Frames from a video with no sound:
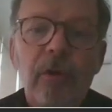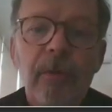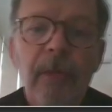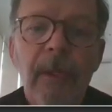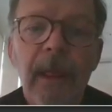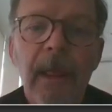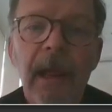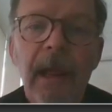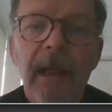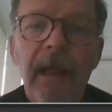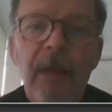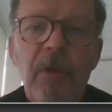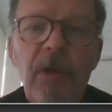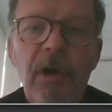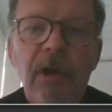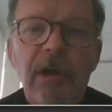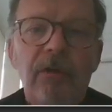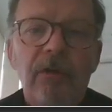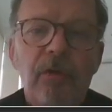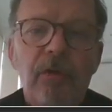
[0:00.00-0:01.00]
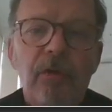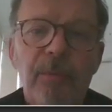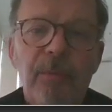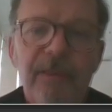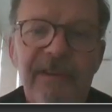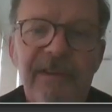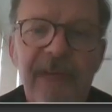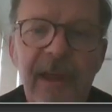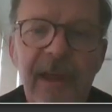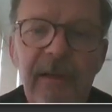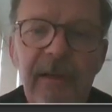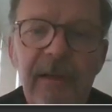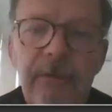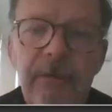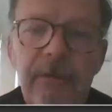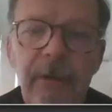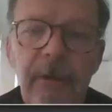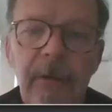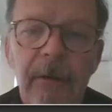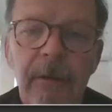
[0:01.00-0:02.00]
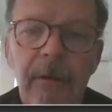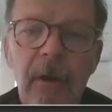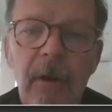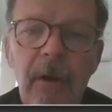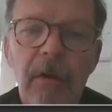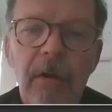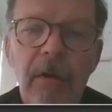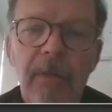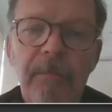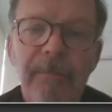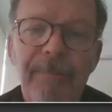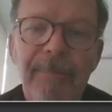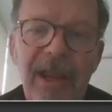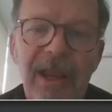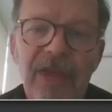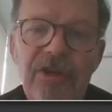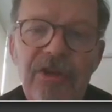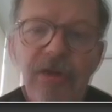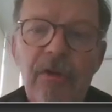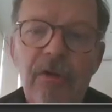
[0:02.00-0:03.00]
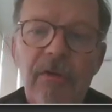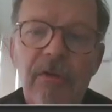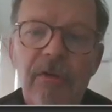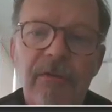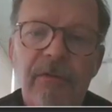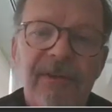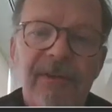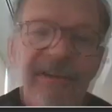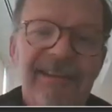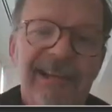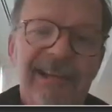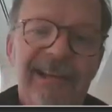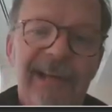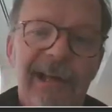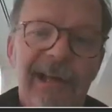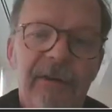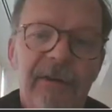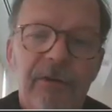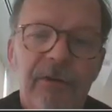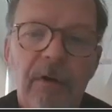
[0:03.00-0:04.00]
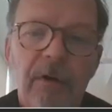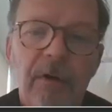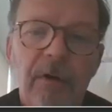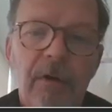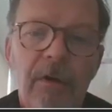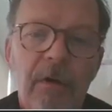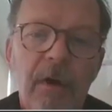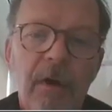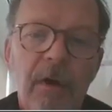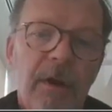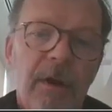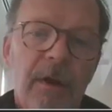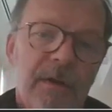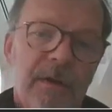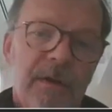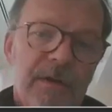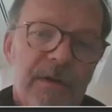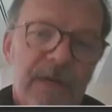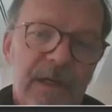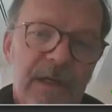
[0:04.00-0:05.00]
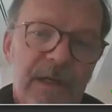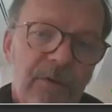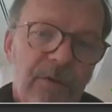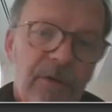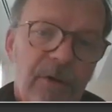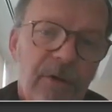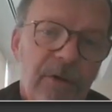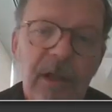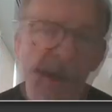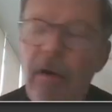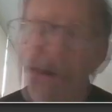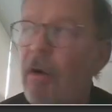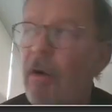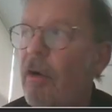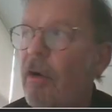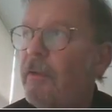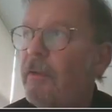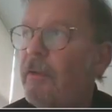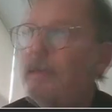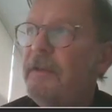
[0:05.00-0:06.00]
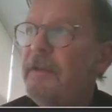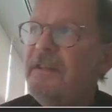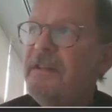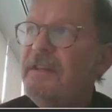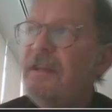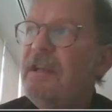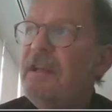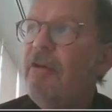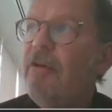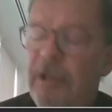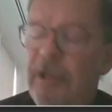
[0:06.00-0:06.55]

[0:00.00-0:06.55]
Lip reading: and I'm going to present on patient ventilator synchrony or desynchrony.